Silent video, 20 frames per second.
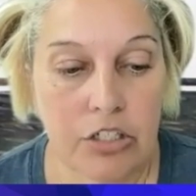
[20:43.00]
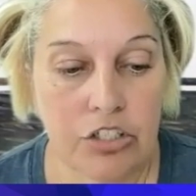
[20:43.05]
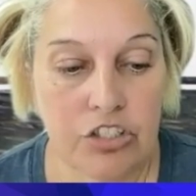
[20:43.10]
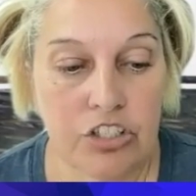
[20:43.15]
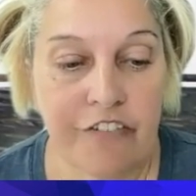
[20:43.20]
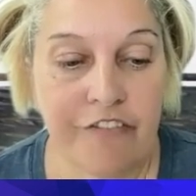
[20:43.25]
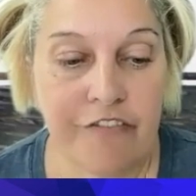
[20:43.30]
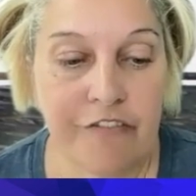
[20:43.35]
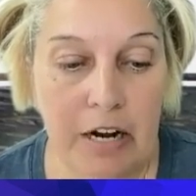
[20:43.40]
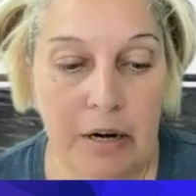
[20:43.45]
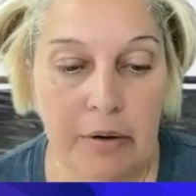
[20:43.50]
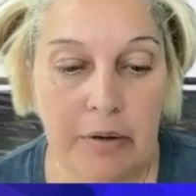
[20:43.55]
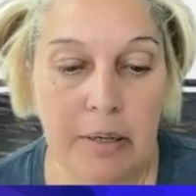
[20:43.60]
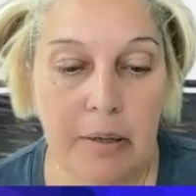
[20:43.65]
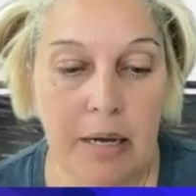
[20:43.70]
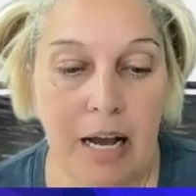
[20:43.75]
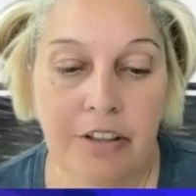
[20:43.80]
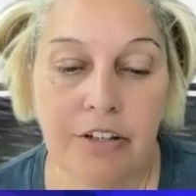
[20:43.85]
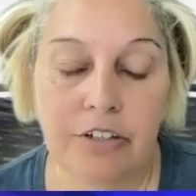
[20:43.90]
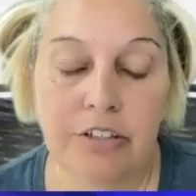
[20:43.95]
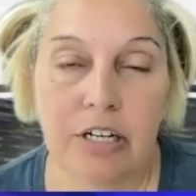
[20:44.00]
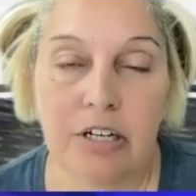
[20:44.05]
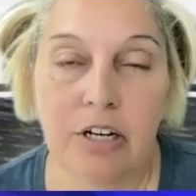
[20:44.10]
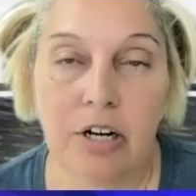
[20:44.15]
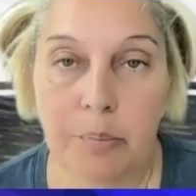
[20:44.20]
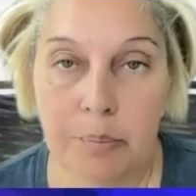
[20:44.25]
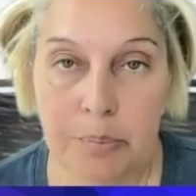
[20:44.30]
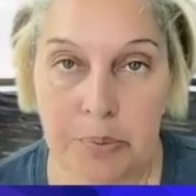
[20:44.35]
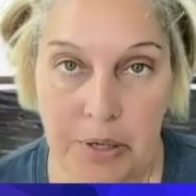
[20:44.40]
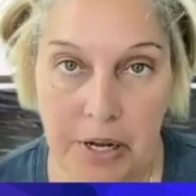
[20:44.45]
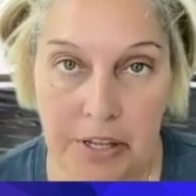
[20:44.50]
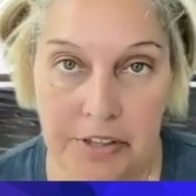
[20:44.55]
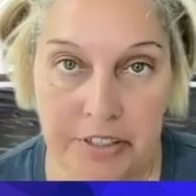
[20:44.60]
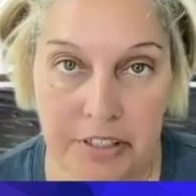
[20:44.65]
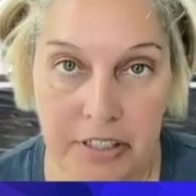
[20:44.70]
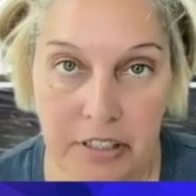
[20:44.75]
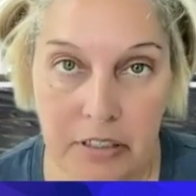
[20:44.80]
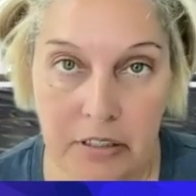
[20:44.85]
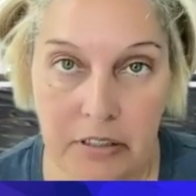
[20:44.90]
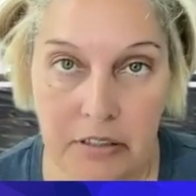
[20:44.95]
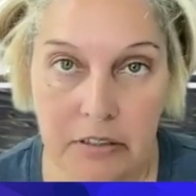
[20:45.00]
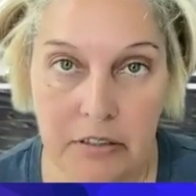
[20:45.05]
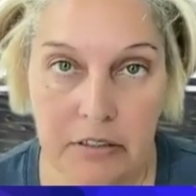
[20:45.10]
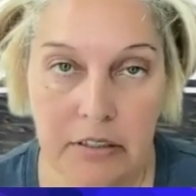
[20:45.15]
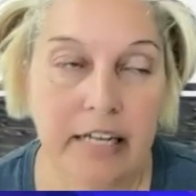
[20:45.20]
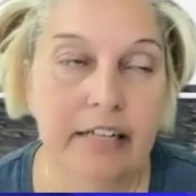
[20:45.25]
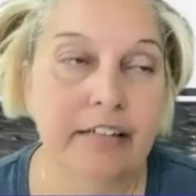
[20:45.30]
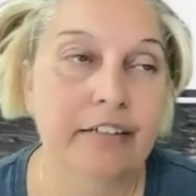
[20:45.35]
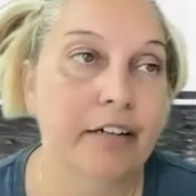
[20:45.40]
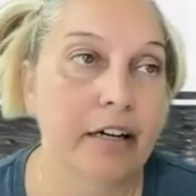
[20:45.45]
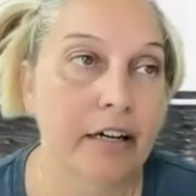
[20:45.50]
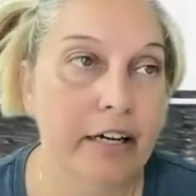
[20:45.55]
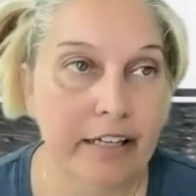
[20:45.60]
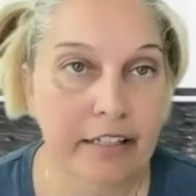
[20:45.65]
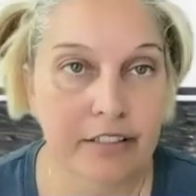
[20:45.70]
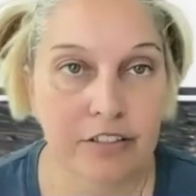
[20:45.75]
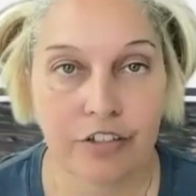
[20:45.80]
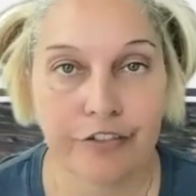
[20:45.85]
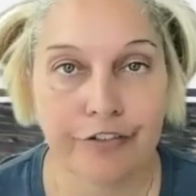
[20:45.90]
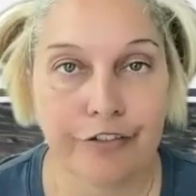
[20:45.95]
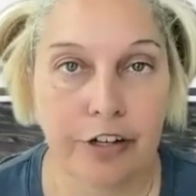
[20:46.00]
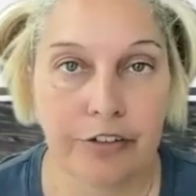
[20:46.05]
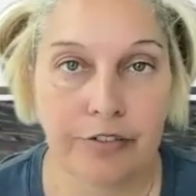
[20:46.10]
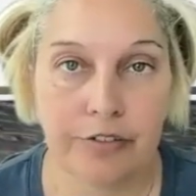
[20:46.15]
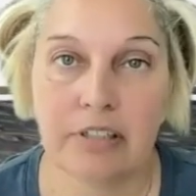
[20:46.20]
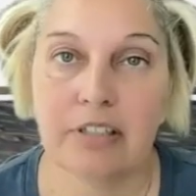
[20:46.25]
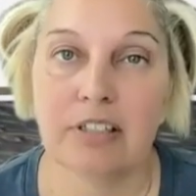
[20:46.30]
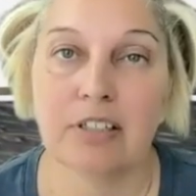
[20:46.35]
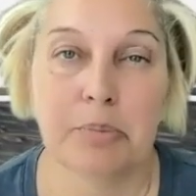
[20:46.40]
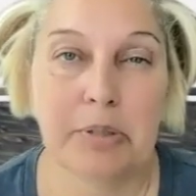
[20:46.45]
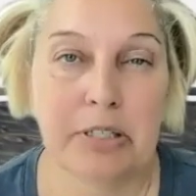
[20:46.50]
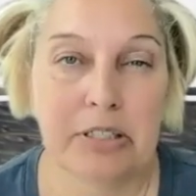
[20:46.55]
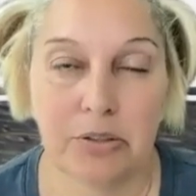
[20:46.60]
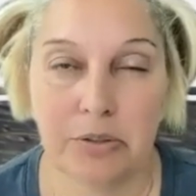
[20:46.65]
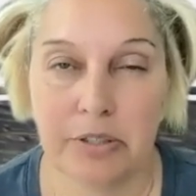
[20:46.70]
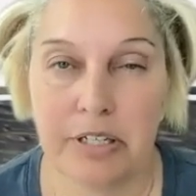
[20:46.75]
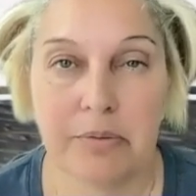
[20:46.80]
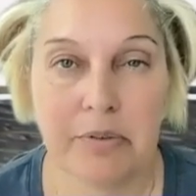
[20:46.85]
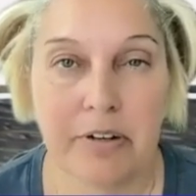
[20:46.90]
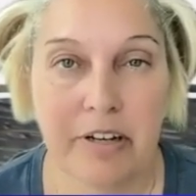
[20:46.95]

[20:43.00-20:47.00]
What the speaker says: she other than her brother, and I guess her father a little bit, though